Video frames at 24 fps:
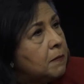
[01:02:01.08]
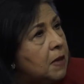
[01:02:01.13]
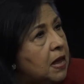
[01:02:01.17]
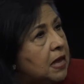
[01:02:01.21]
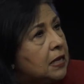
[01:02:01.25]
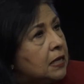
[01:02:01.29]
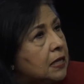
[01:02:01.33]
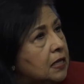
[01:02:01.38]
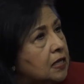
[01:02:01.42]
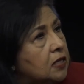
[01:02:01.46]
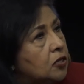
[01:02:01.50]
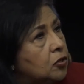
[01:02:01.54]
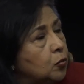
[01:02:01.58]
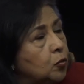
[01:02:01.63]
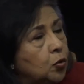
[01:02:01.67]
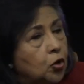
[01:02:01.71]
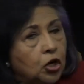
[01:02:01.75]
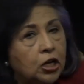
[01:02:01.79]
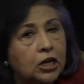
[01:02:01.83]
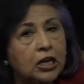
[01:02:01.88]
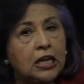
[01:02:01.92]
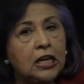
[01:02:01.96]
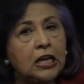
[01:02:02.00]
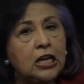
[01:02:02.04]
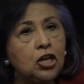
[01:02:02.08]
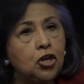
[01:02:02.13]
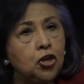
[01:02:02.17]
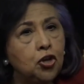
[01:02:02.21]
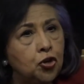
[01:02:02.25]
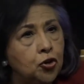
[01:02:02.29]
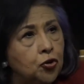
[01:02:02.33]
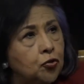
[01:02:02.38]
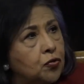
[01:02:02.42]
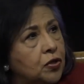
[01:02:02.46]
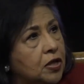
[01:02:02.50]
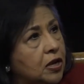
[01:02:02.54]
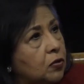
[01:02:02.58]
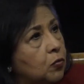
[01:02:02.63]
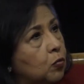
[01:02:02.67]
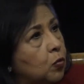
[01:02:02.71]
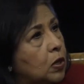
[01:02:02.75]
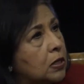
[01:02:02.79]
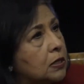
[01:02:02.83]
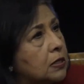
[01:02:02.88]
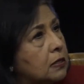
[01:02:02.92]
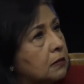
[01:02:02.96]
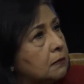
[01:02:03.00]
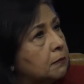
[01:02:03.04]
to make this work. He knew that it
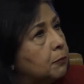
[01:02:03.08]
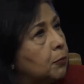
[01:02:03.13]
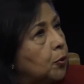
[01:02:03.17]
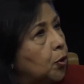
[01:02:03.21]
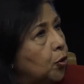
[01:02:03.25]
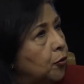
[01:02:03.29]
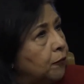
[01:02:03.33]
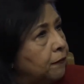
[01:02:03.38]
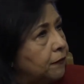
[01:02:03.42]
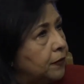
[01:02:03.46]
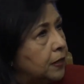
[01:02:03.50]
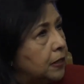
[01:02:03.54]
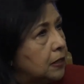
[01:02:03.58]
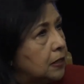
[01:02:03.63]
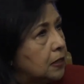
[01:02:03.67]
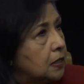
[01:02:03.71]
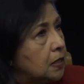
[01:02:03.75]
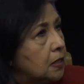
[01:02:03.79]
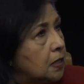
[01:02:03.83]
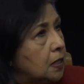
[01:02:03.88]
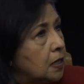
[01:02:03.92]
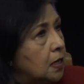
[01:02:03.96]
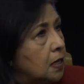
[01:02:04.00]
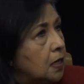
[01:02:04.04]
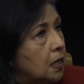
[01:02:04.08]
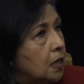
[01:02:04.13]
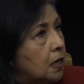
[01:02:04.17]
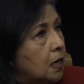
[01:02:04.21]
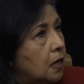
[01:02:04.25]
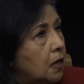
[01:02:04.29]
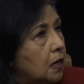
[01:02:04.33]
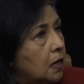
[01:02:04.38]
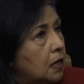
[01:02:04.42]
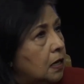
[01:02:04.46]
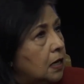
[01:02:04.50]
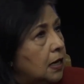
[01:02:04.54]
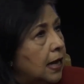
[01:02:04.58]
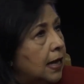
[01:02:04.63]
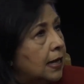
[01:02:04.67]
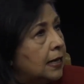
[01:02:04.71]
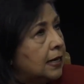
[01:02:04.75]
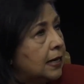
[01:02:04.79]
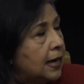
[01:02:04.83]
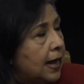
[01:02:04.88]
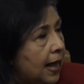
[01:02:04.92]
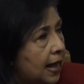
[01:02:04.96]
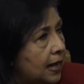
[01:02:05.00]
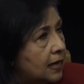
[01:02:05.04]
wasn't perfect. Uh, and
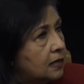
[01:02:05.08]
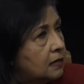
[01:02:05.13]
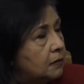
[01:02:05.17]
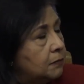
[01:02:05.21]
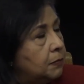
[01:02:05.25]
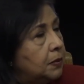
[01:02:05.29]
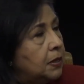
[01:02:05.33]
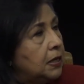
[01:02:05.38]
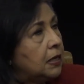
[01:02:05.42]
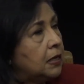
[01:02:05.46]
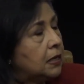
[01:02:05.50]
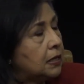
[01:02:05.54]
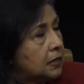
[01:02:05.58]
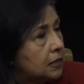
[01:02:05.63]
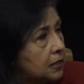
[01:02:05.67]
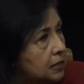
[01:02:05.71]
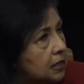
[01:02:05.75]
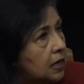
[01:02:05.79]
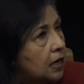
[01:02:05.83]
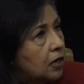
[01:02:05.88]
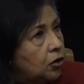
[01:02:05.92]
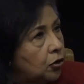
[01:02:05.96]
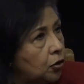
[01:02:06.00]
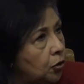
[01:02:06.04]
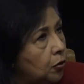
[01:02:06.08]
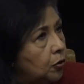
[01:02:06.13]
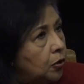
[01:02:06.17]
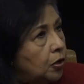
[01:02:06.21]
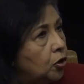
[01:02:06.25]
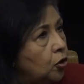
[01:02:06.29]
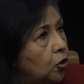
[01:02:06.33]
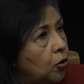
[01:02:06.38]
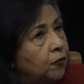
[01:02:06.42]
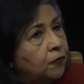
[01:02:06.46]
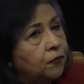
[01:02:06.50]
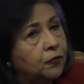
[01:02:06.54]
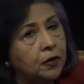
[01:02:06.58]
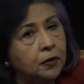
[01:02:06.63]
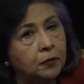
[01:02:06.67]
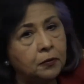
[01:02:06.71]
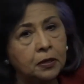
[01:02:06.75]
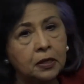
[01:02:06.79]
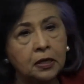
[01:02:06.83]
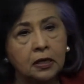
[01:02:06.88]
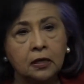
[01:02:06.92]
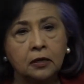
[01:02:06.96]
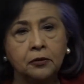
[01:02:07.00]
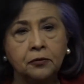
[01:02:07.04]
it had to be, and, and hopefully
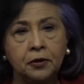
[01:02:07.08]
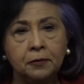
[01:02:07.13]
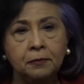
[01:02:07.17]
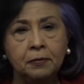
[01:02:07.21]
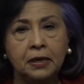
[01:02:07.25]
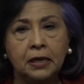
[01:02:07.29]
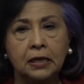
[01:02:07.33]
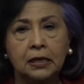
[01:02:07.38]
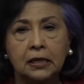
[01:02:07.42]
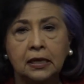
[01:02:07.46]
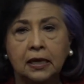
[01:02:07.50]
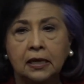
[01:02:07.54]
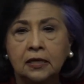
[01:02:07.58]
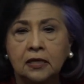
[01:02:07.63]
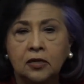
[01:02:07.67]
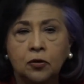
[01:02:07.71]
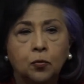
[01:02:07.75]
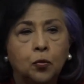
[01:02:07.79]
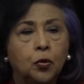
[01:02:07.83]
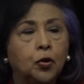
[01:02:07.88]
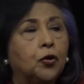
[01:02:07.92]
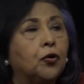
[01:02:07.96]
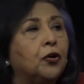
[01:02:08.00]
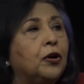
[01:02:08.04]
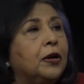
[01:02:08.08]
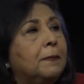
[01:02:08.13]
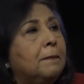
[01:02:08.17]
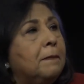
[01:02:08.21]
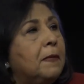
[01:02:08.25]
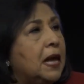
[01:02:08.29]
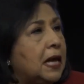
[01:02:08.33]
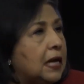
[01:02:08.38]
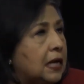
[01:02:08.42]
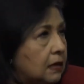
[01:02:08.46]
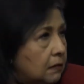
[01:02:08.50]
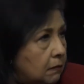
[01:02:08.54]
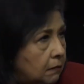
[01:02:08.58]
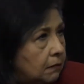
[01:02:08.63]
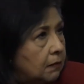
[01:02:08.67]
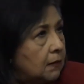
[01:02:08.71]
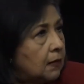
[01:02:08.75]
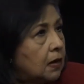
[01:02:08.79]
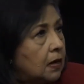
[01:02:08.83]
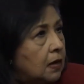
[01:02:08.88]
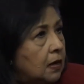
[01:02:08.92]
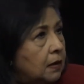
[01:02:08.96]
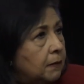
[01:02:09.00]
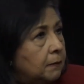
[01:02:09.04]
with Hillary being elected, we're going to make it
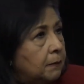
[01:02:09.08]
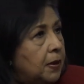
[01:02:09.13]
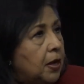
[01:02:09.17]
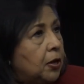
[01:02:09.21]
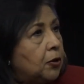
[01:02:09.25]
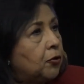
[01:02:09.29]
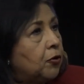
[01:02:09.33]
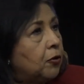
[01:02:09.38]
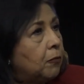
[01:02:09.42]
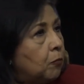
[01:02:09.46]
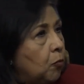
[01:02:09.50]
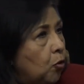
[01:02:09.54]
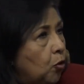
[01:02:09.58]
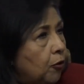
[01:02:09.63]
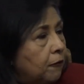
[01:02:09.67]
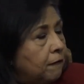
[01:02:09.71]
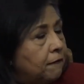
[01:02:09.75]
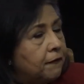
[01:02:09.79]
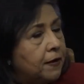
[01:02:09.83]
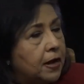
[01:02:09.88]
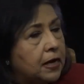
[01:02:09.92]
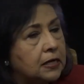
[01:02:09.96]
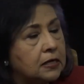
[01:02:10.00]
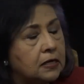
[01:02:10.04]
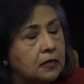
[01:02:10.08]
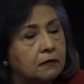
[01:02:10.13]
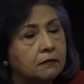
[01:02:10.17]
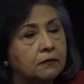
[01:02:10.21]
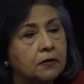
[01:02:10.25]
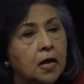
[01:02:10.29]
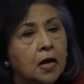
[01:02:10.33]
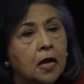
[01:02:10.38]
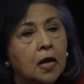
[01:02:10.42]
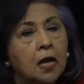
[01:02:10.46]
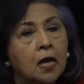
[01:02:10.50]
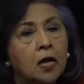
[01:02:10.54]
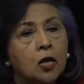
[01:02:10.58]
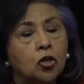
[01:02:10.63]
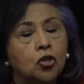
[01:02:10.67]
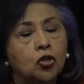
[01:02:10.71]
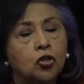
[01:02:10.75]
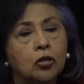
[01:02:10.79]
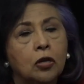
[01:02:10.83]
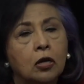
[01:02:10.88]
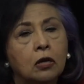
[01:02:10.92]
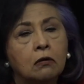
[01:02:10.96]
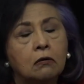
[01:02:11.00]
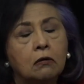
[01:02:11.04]
better and more effective.
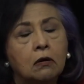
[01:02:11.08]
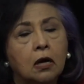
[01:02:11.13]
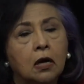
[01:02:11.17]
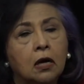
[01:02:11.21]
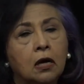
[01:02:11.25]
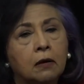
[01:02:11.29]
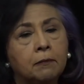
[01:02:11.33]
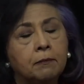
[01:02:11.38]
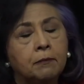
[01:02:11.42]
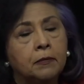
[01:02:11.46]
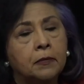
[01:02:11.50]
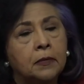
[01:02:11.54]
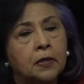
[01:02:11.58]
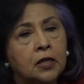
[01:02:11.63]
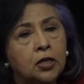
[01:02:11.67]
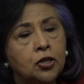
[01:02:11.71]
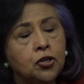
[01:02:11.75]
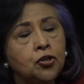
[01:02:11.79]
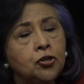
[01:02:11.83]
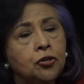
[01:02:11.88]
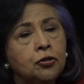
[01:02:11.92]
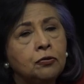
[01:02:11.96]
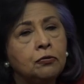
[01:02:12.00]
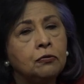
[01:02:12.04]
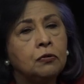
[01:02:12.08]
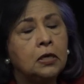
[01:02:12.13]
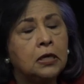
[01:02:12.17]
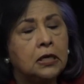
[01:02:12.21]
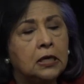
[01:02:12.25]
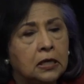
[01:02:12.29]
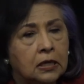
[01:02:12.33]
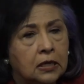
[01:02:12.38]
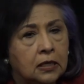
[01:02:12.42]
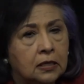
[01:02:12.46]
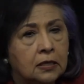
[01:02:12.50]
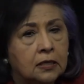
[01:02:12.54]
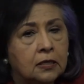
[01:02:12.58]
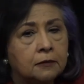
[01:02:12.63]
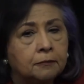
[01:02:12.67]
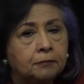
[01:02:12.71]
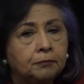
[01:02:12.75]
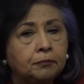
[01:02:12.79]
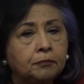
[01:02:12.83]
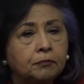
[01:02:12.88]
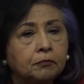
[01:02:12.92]
So um, the issue is,